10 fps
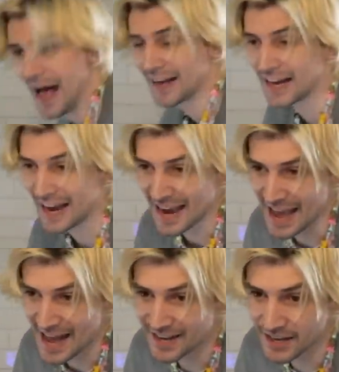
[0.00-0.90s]
I got
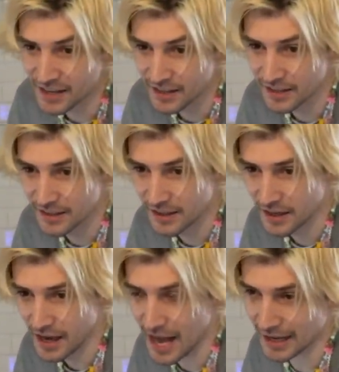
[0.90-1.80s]
egg.
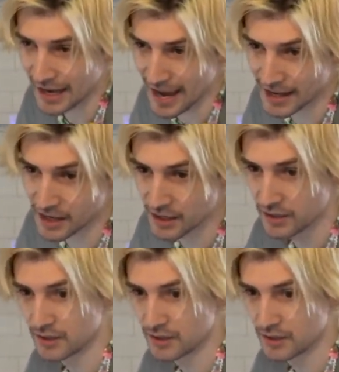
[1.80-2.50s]
I got egg.